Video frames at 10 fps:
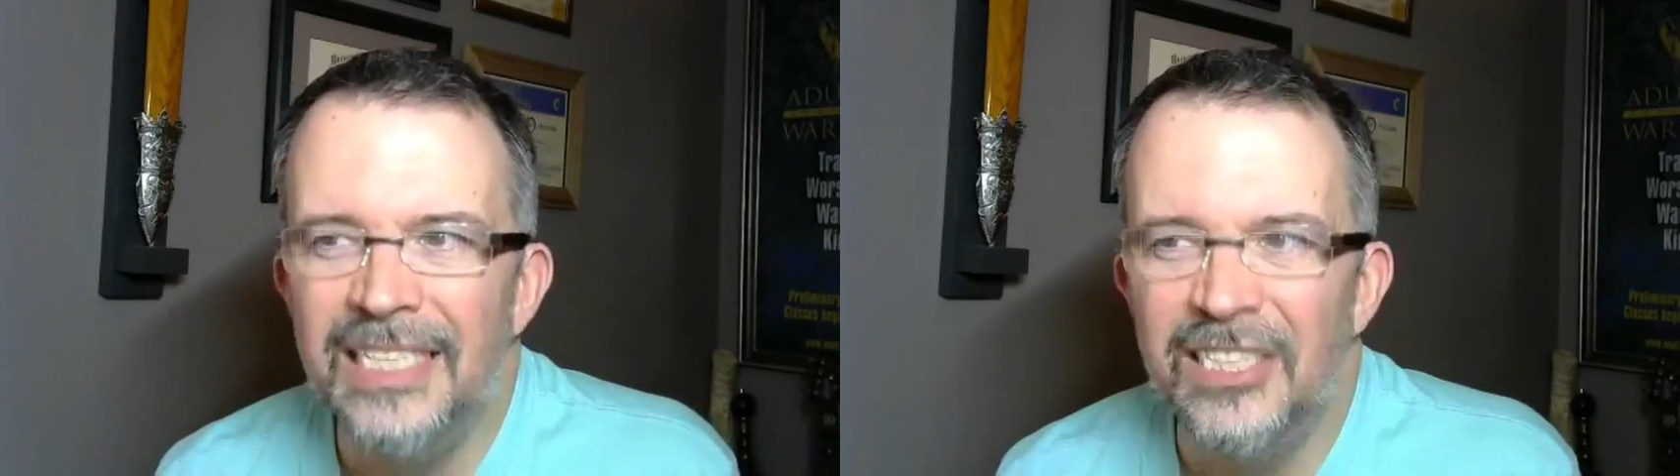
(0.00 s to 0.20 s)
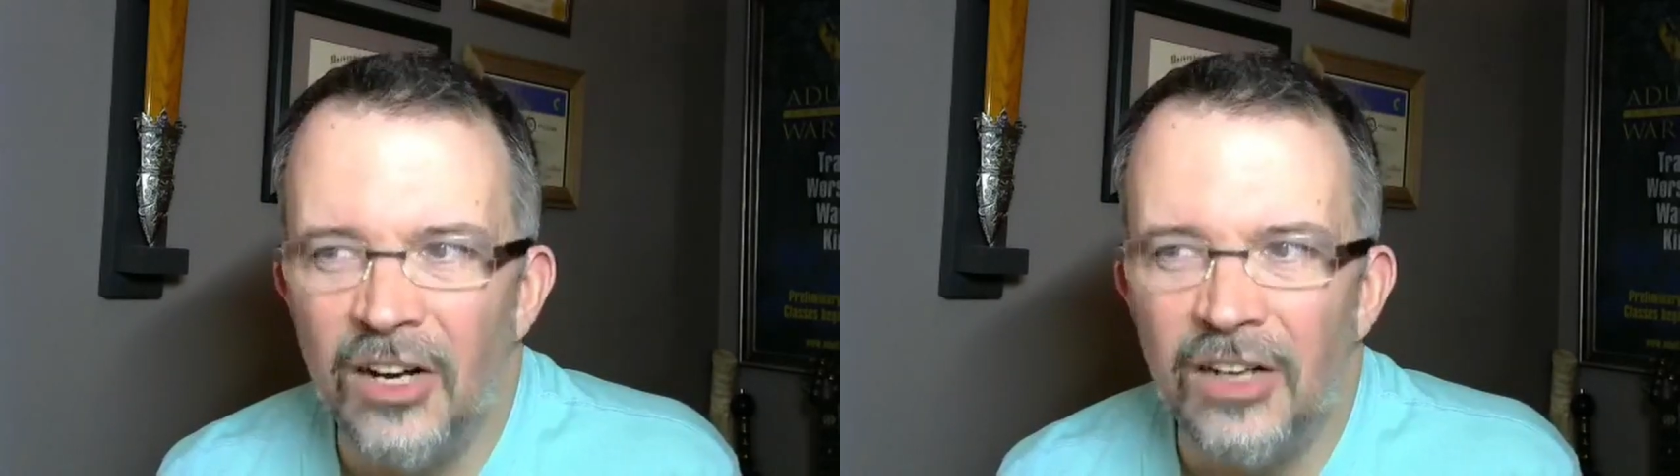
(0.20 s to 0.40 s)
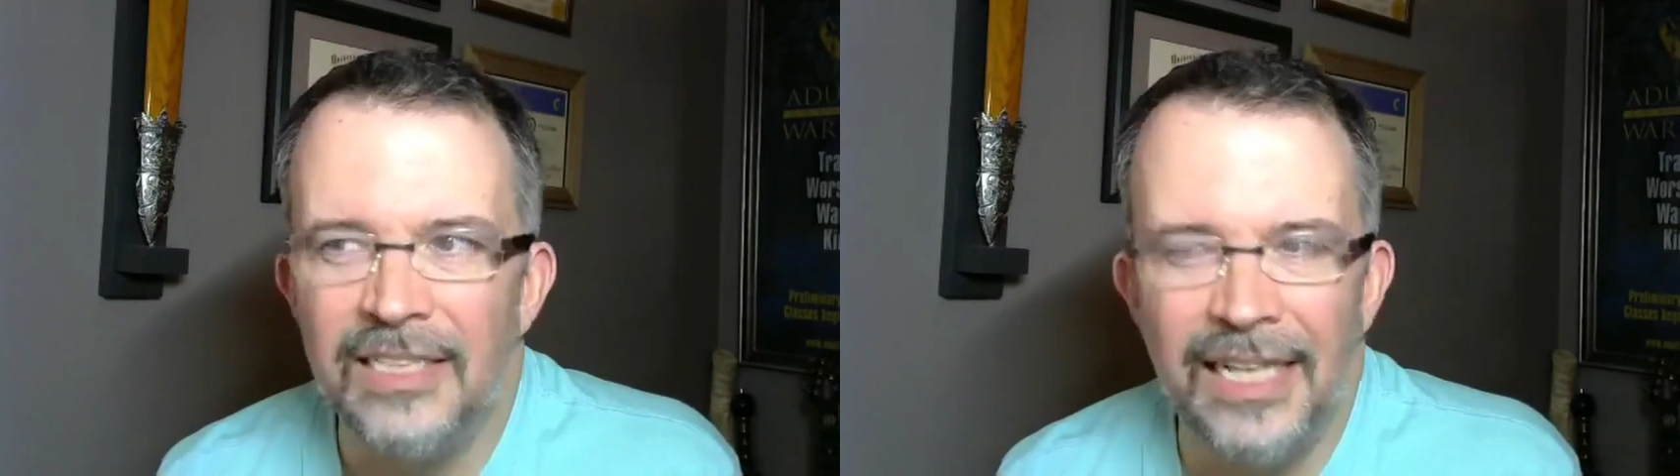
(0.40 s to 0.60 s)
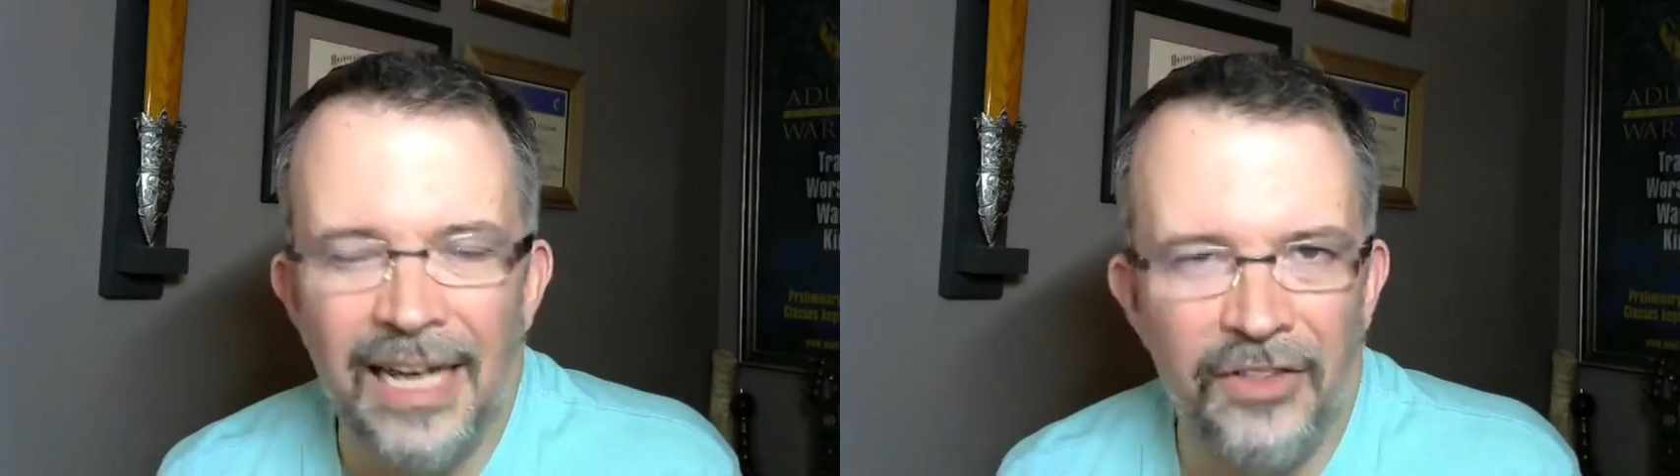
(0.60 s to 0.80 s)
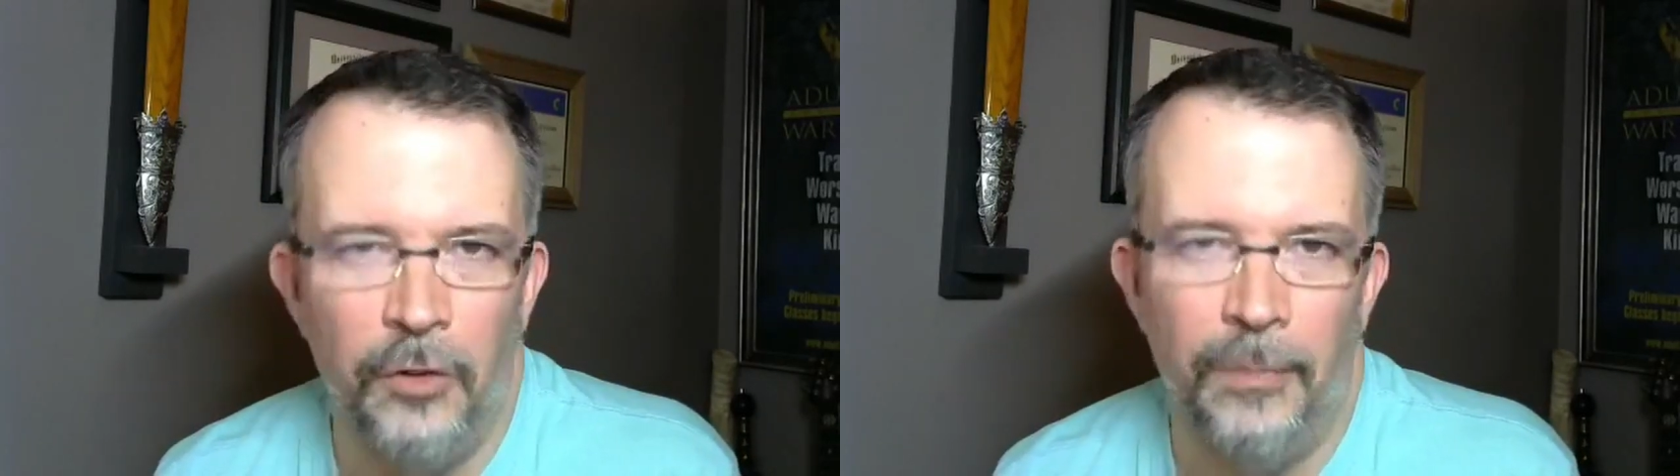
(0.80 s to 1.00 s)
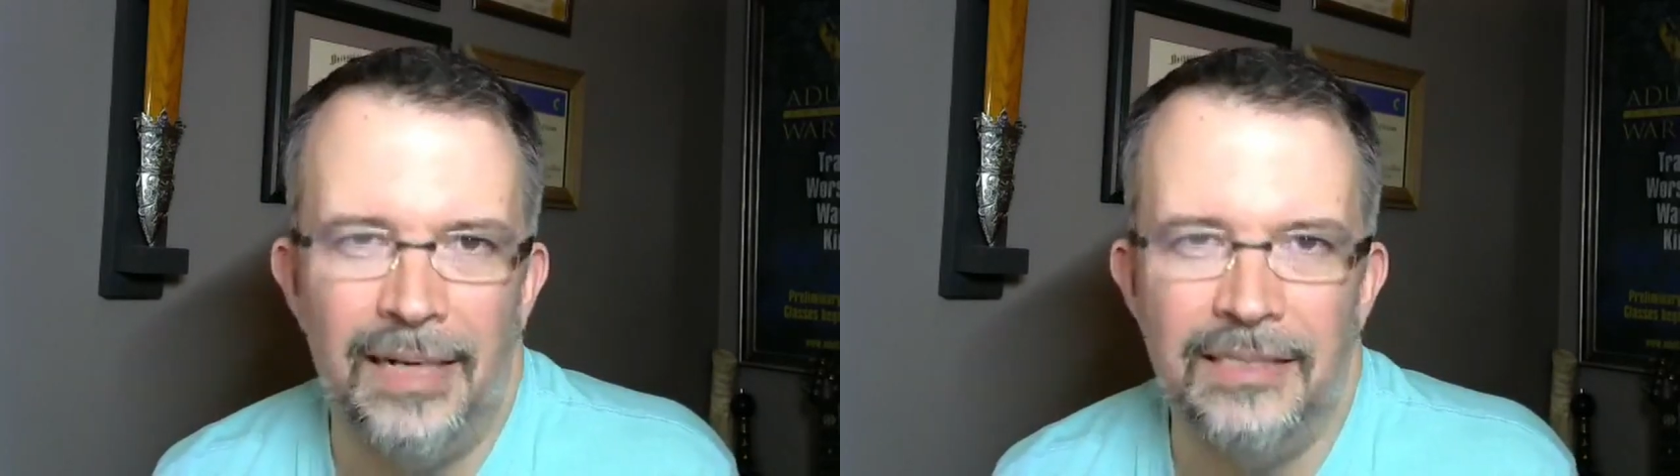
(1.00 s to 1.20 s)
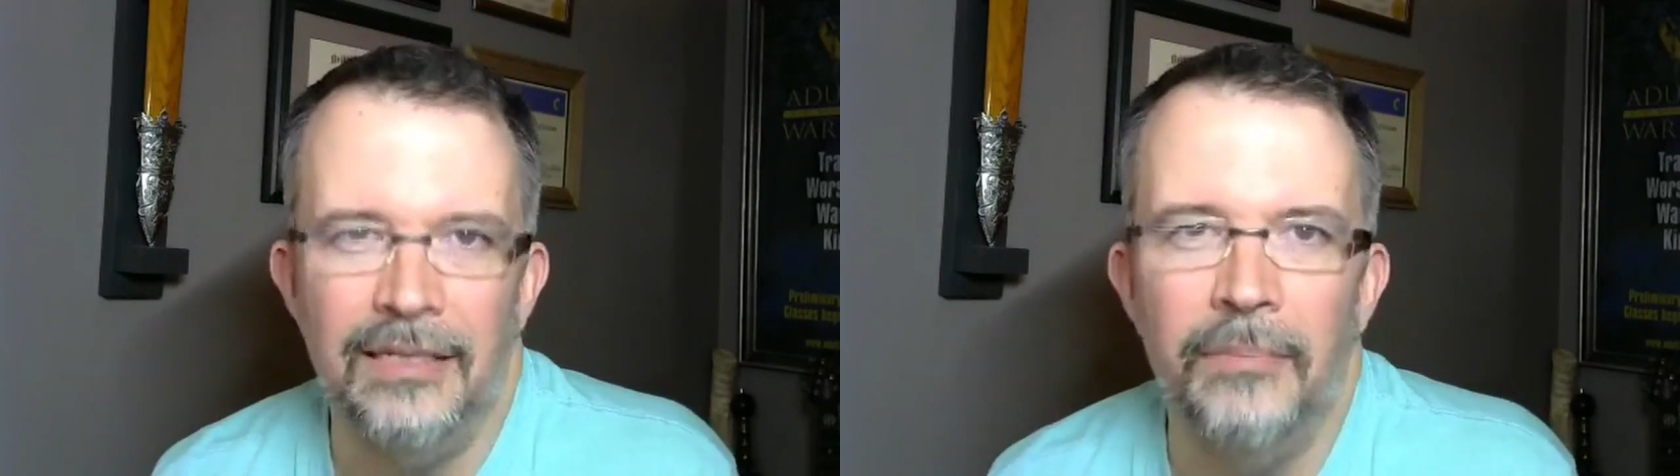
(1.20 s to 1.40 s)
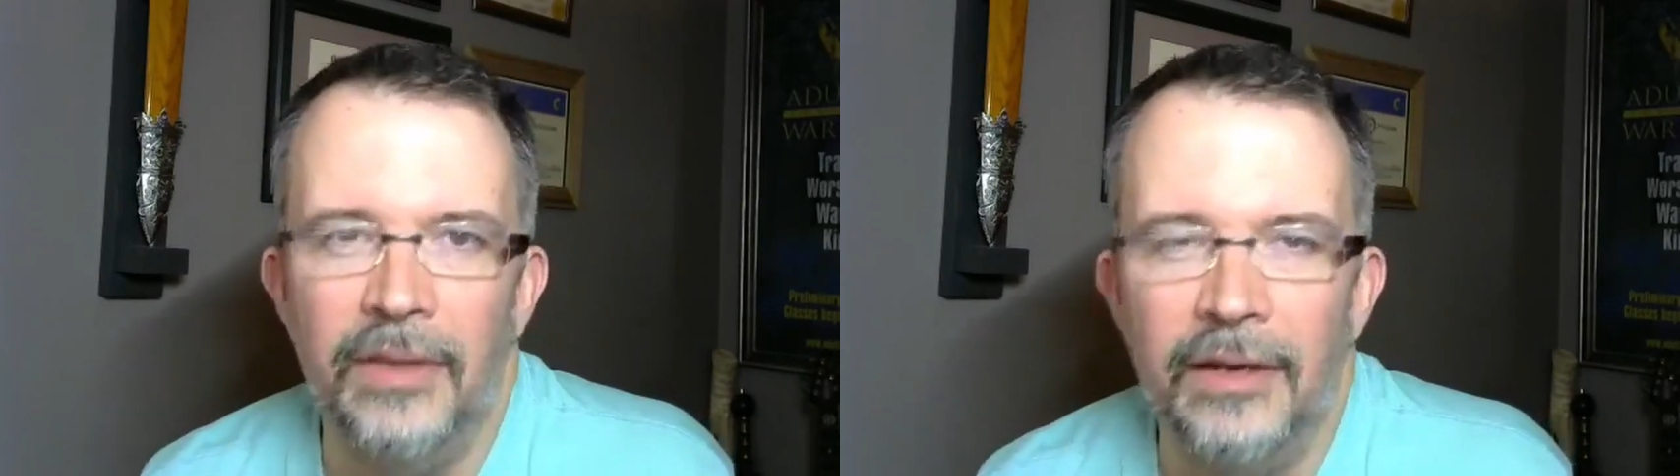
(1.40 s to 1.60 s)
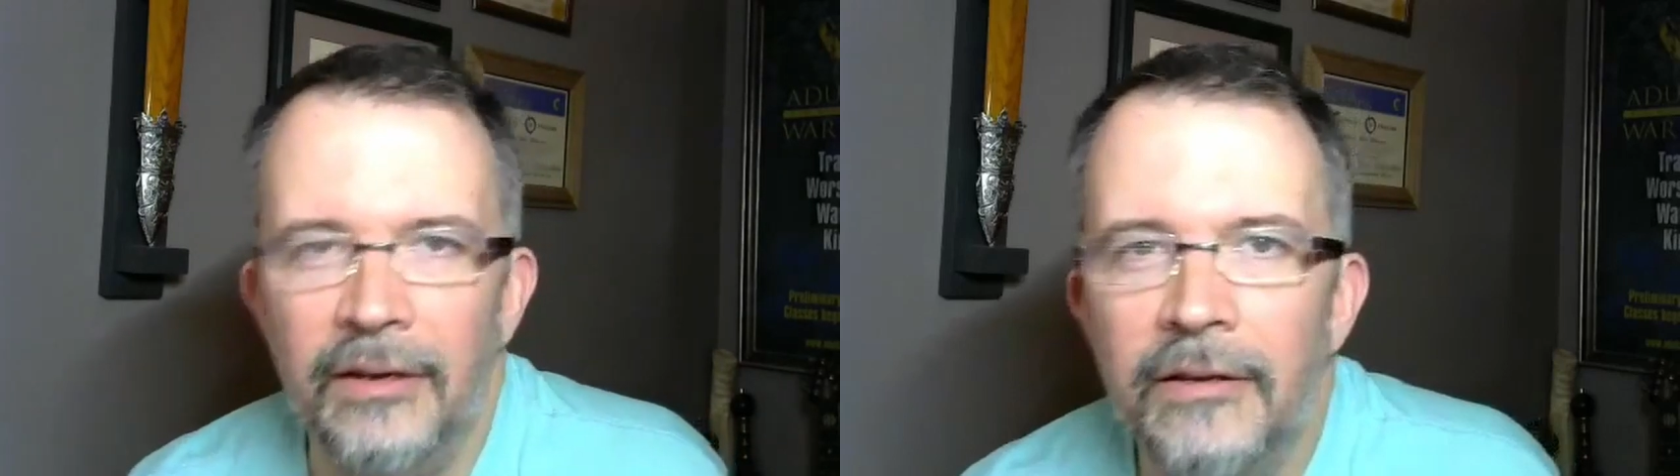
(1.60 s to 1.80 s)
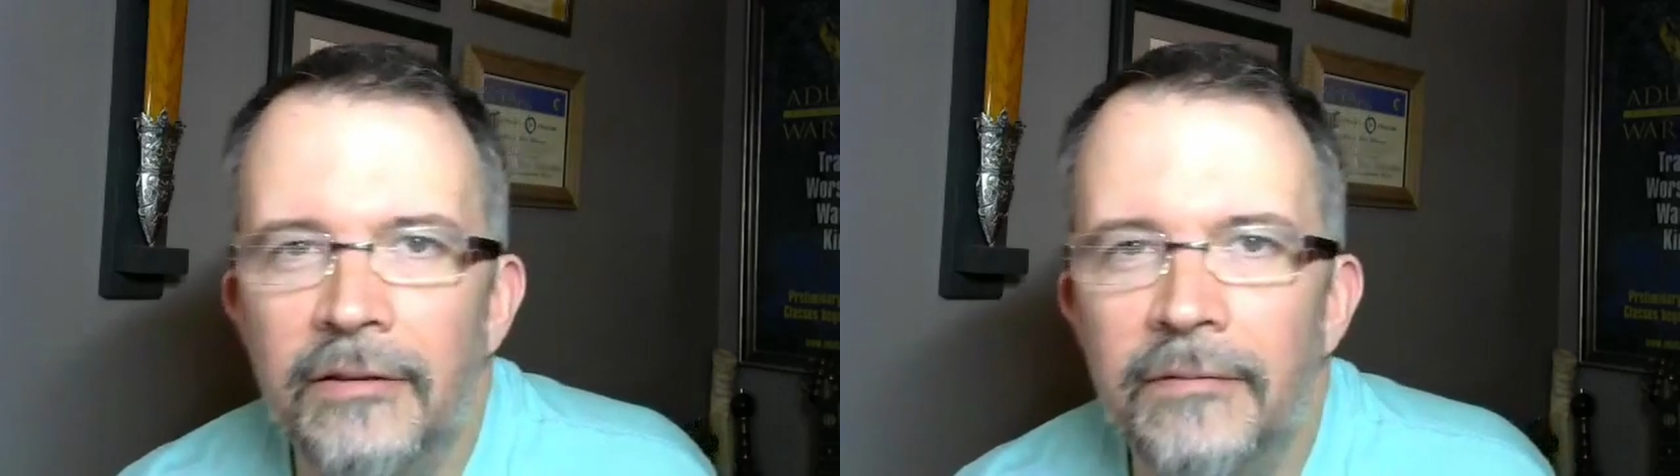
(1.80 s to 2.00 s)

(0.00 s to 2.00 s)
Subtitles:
stuck together by something.